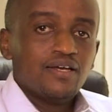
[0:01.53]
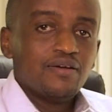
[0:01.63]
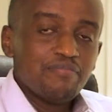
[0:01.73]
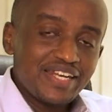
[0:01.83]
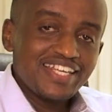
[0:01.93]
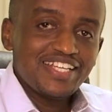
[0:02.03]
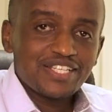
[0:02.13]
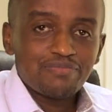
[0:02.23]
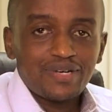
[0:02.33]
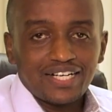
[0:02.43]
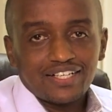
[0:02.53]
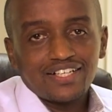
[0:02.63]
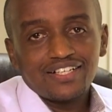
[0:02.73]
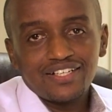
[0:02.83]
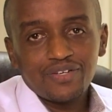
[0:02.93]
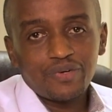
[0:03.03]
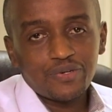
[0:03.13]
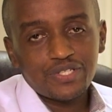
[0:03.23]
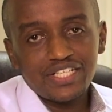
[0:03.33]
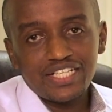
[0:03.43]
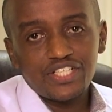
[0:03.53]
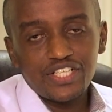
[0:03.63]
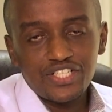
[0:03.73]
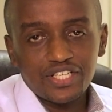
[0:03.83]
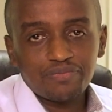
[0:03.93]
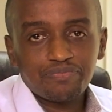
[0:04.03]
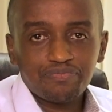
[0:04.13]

Many years back, when I was still a teenager,